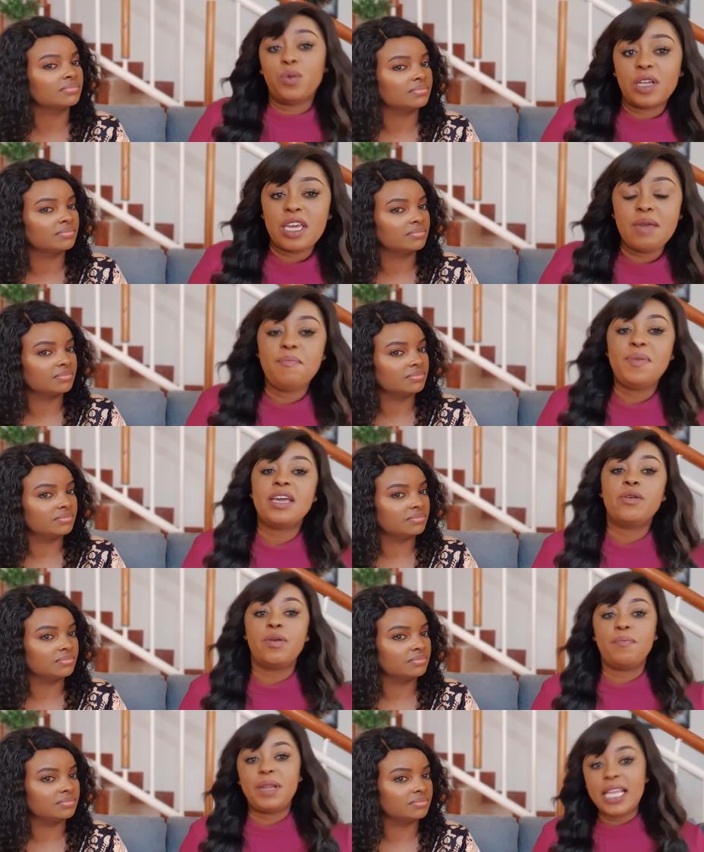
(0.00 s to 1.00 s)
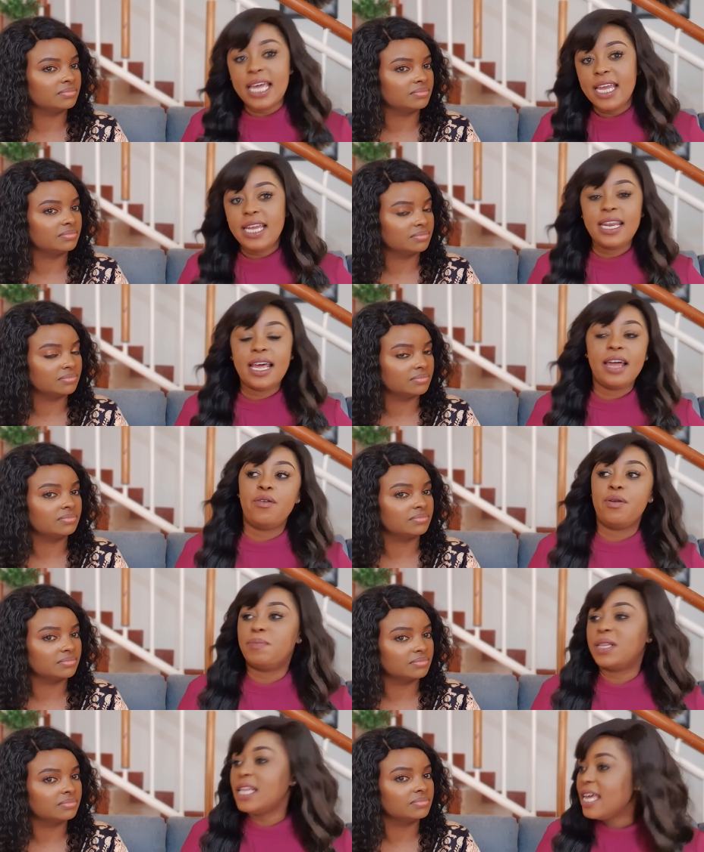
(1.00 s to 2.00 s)
Speaker 1: keep being replayed and
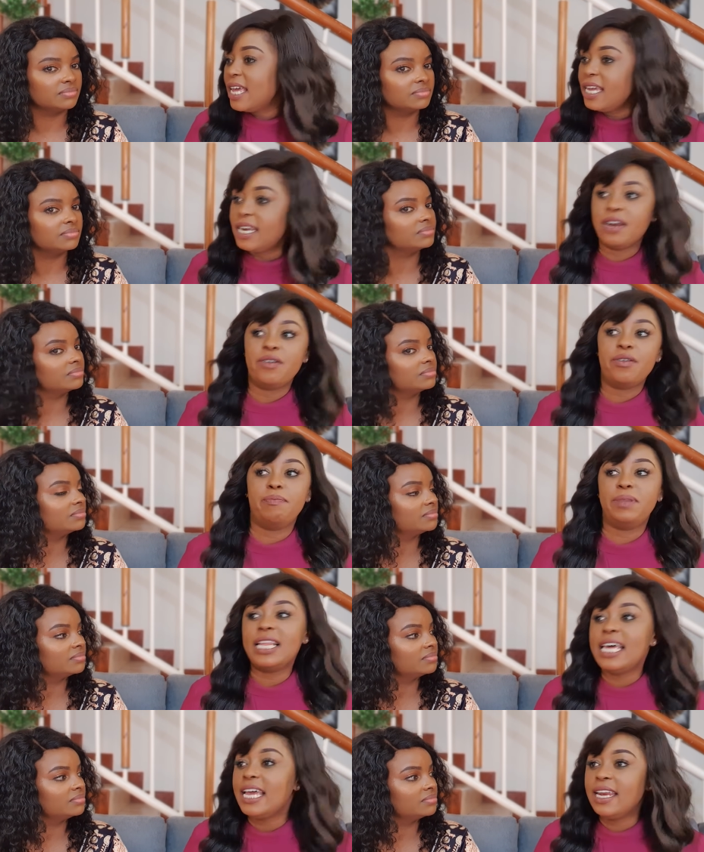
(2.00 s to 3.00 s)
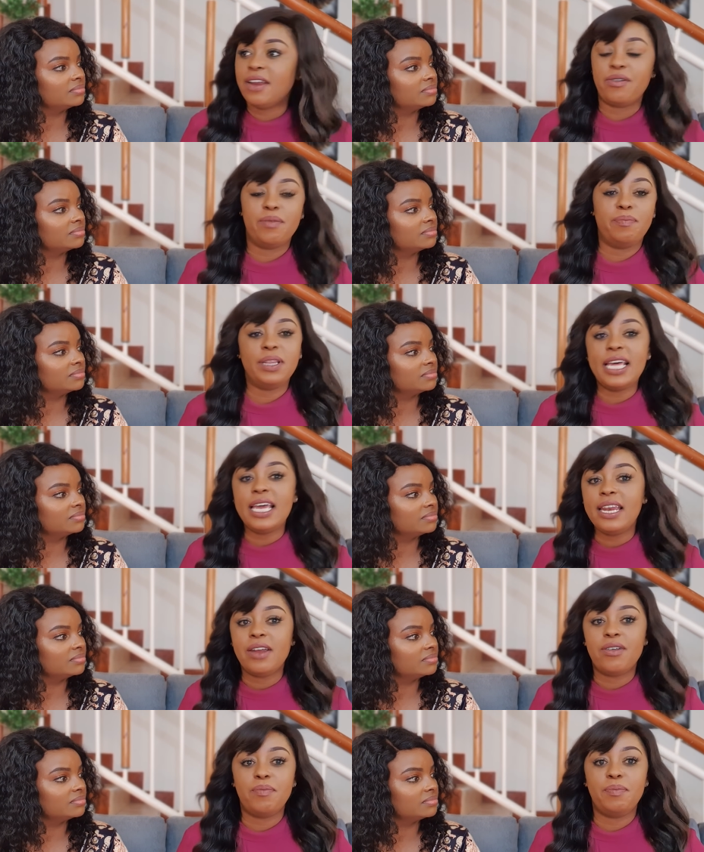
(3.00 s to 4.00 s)
replayed and replayed and replayed
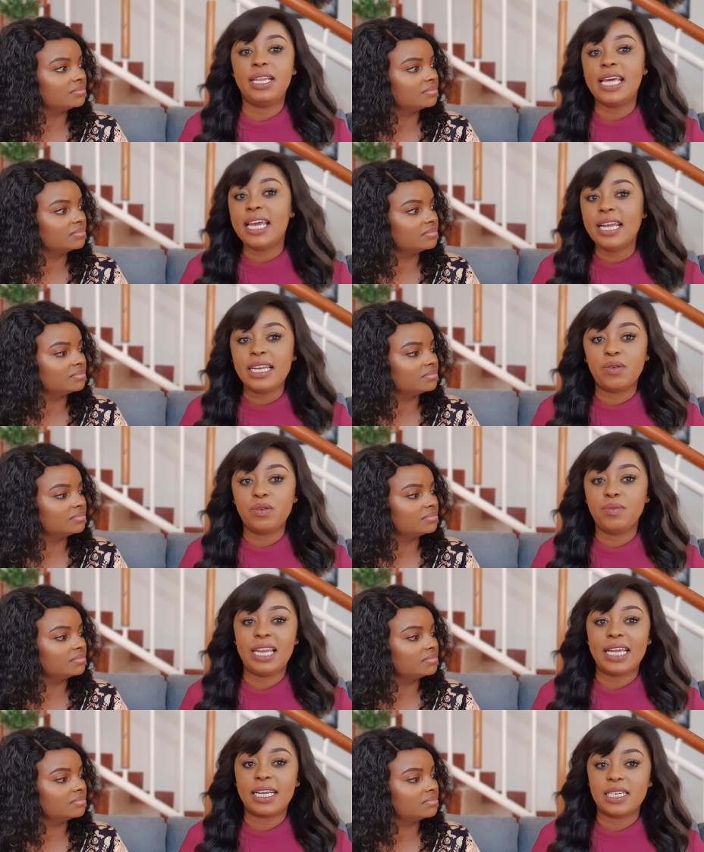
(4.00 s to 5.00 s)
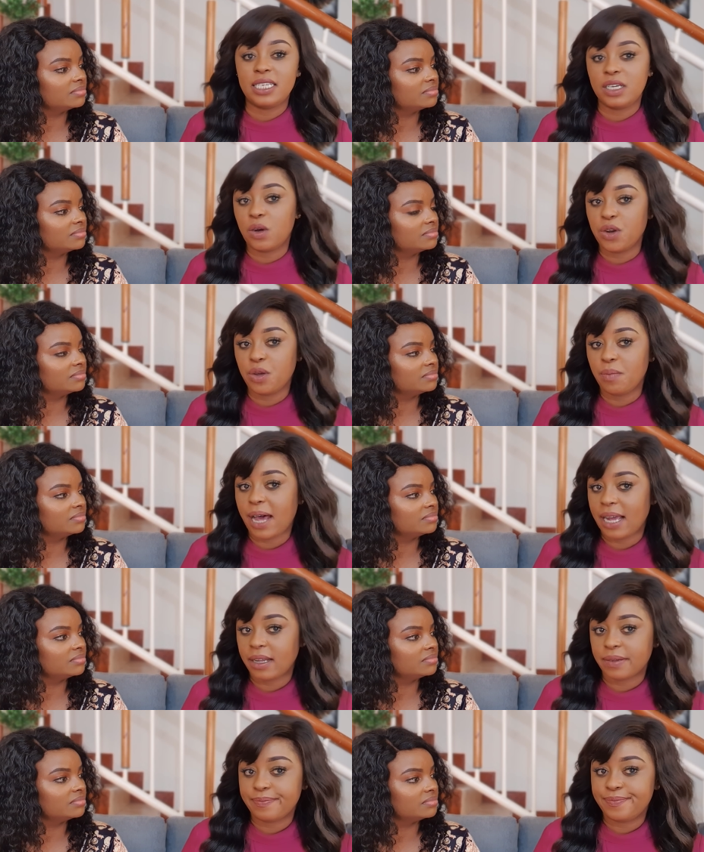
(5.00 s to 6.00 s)
and replayed and will be like a tick on your
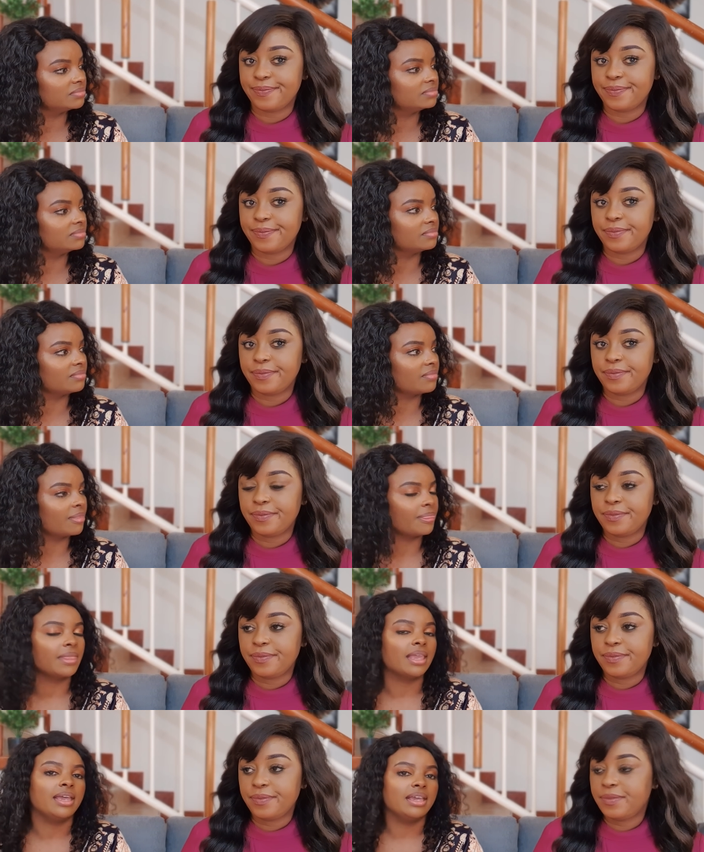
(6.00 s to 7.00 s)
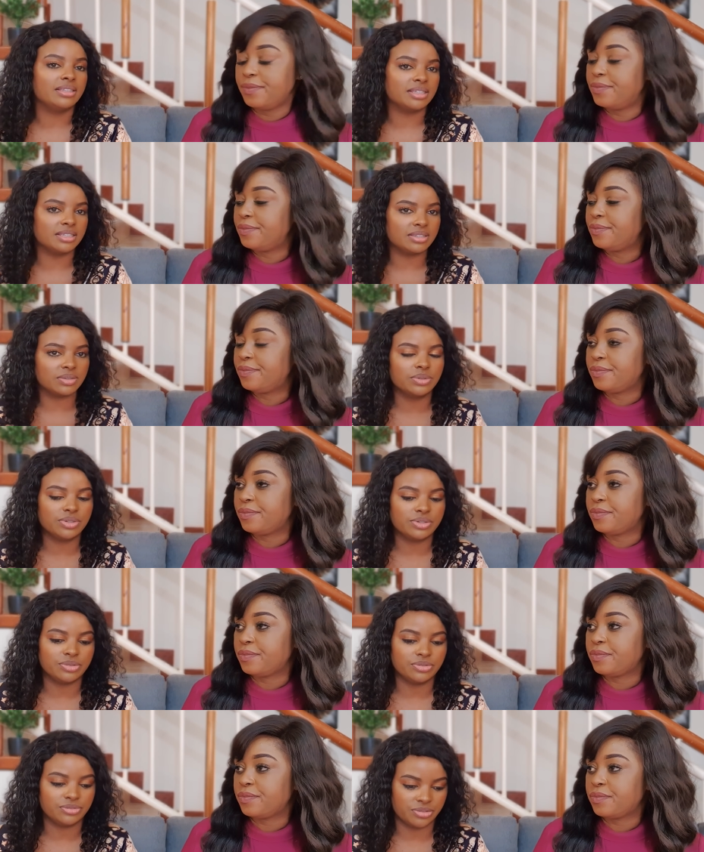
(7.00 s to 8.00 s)
back.
Speaker 2: Mm -hmm. It's, it's good
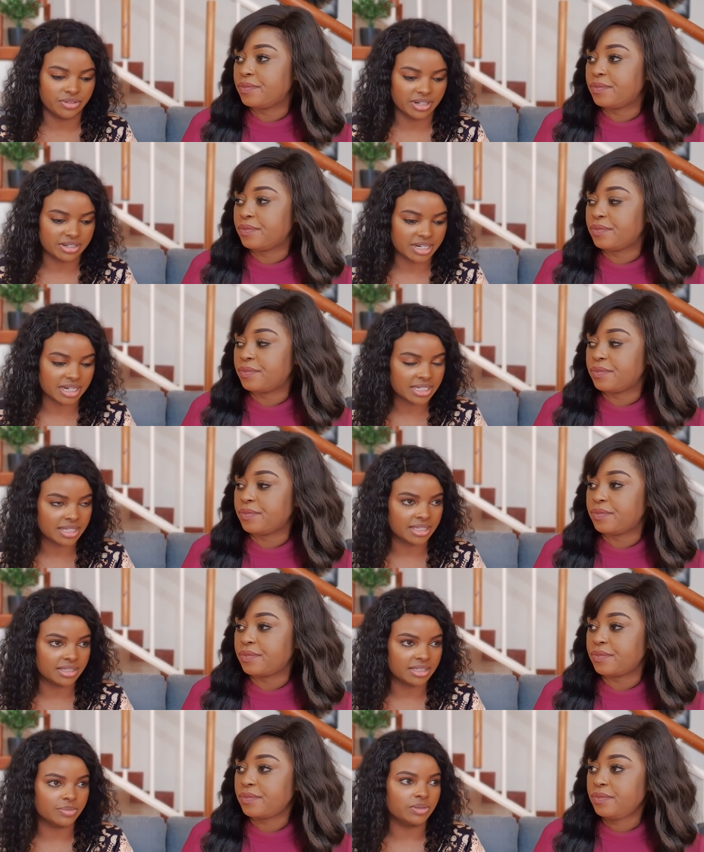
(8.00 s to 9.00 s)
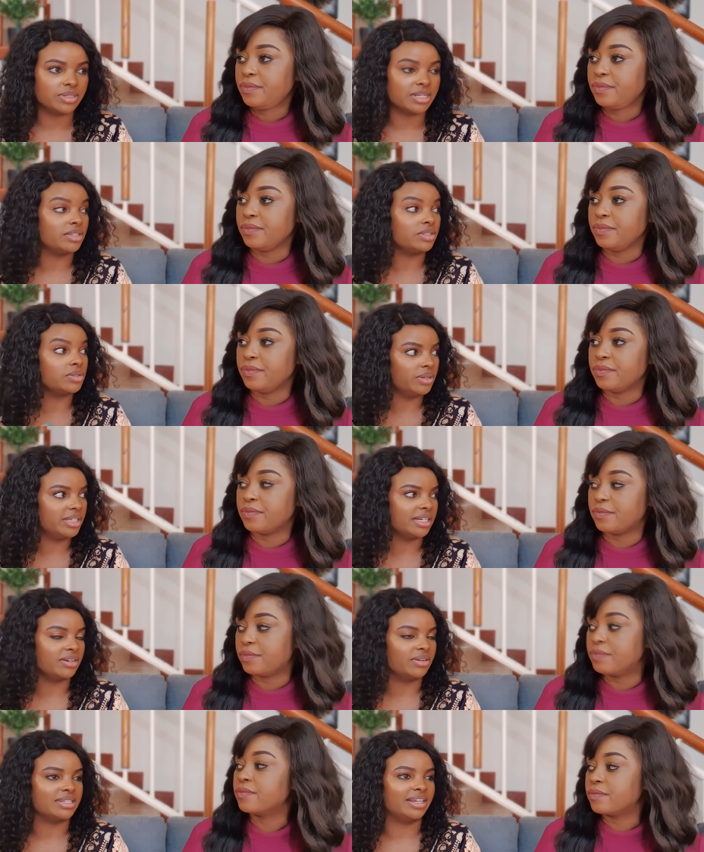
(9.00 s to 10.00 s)
you've, you've addressed this because I saw it and
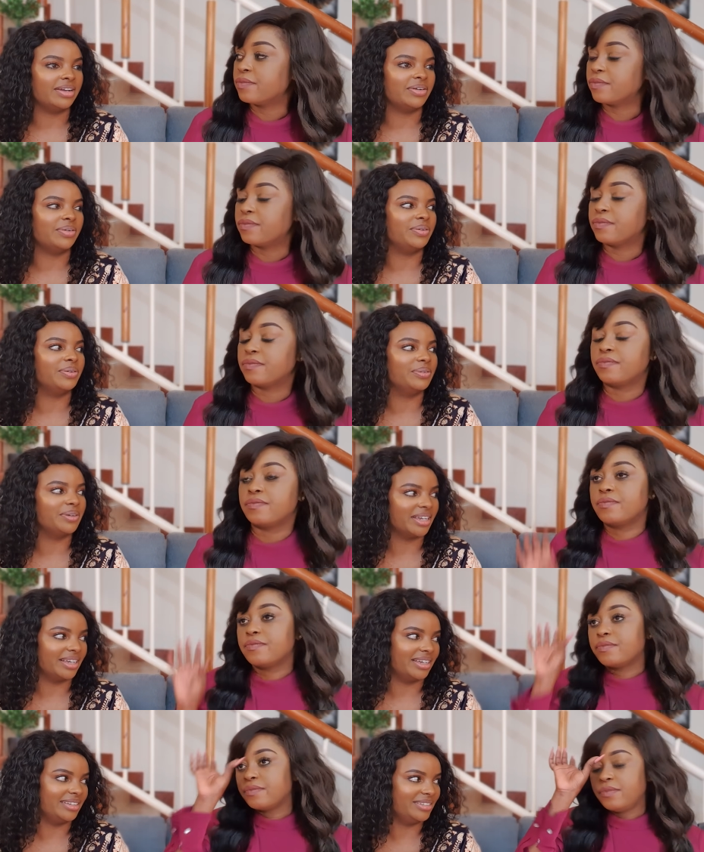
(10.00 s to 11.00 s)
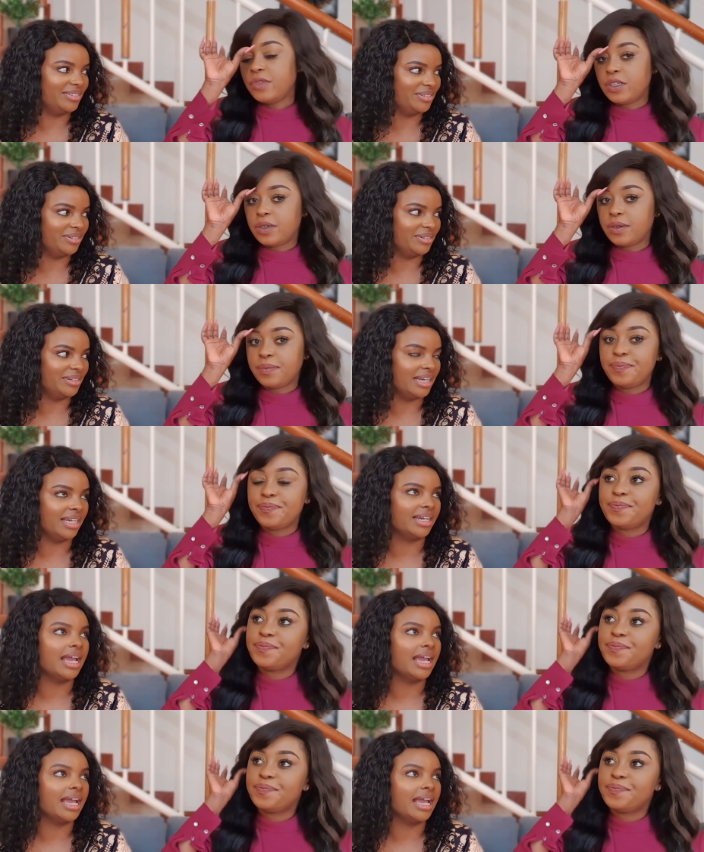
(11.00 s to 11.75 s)
I was like, okay you know like